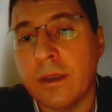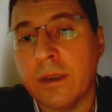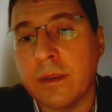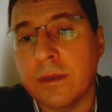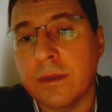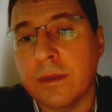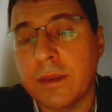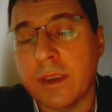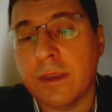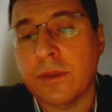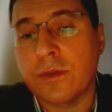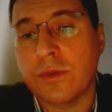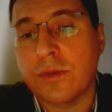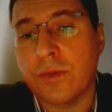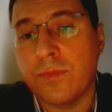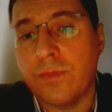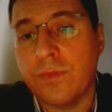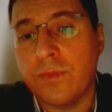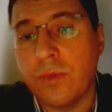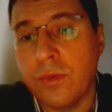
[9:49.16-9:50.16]
tons
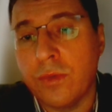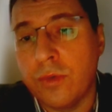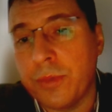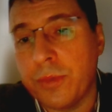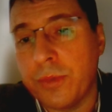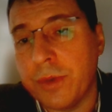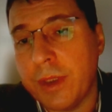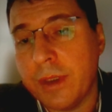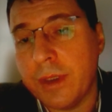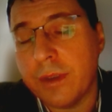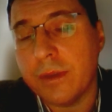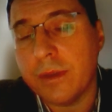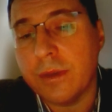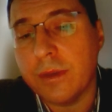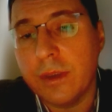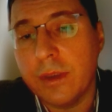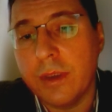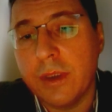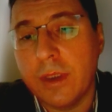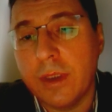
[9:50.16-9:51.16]
of ore per year.
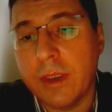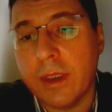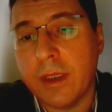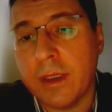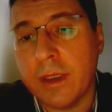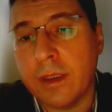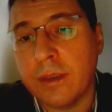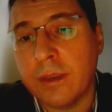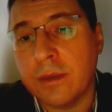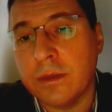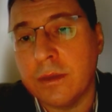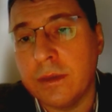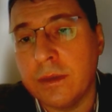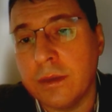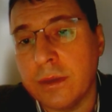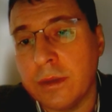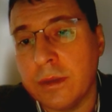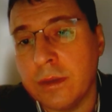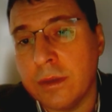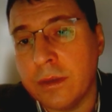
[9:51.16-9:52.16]
And
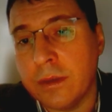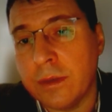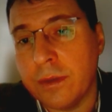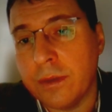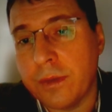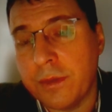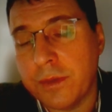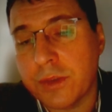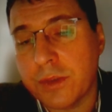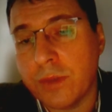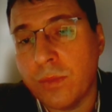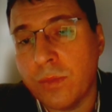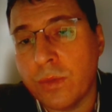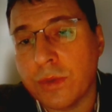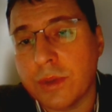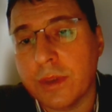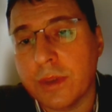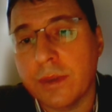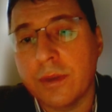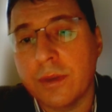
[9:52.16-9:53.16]
this
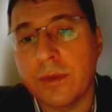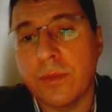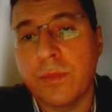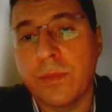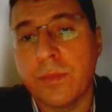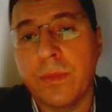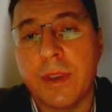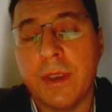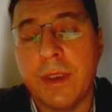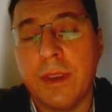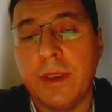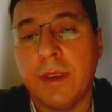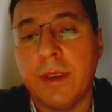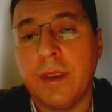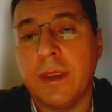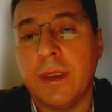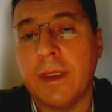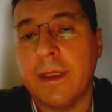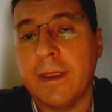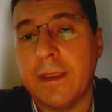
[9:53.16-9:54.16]
quarter,
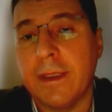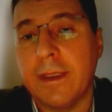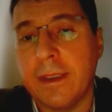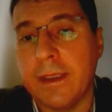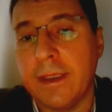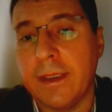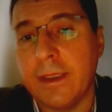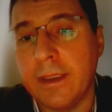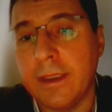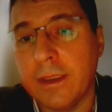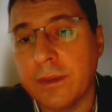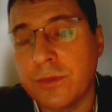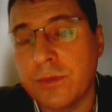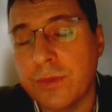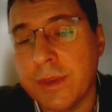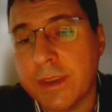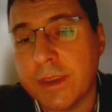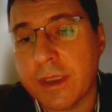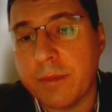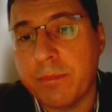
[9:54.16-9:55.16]
we
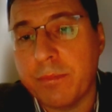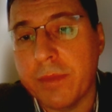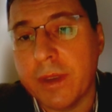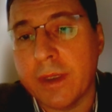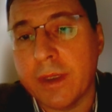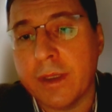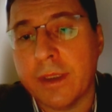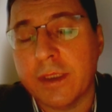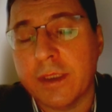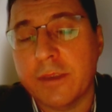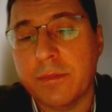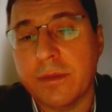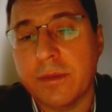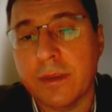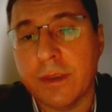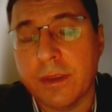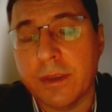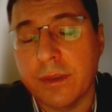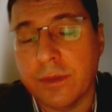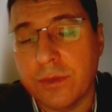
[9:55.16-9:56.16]
increase
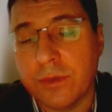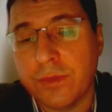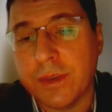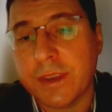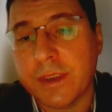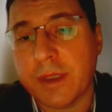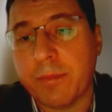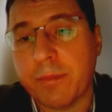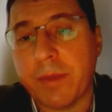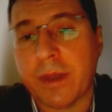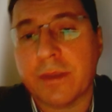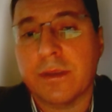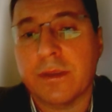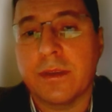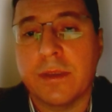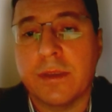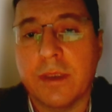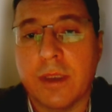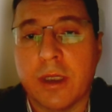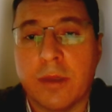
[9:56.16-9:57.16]

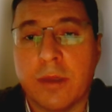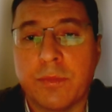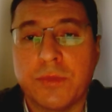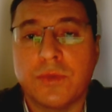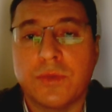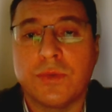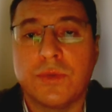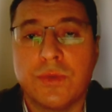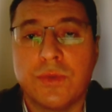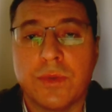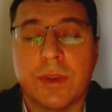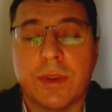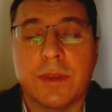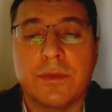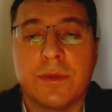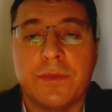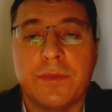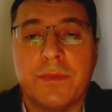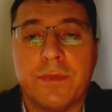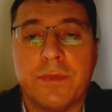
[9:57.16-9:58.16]
capacity up to
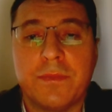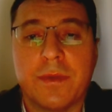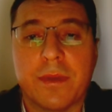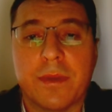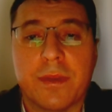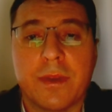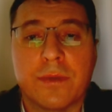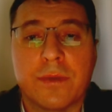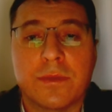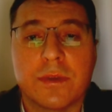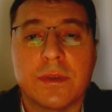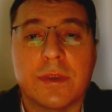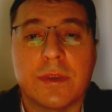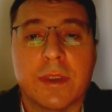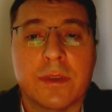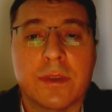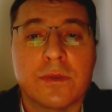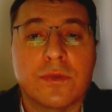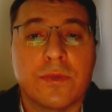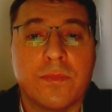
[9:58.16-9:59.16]
250,000
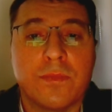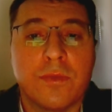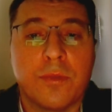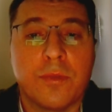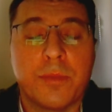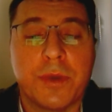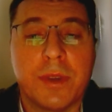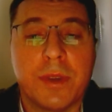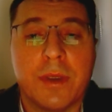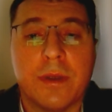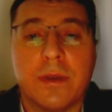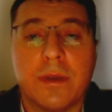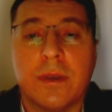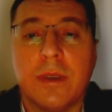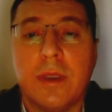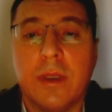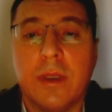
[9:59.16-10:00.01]
tons of ore per year.